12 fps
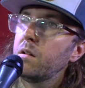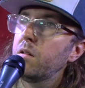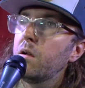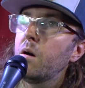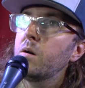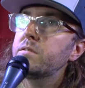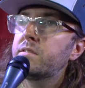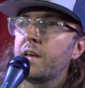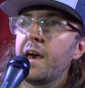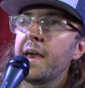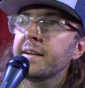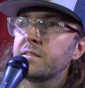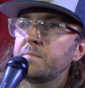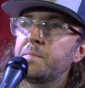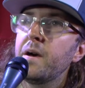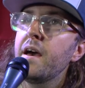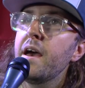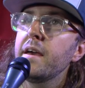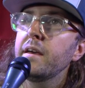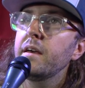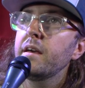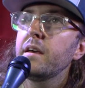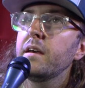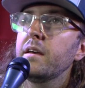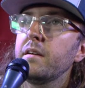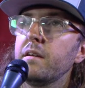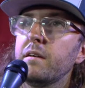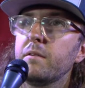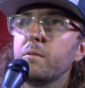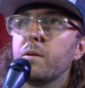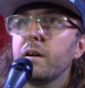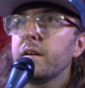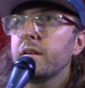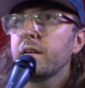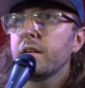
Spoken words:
Lord, take the pain away.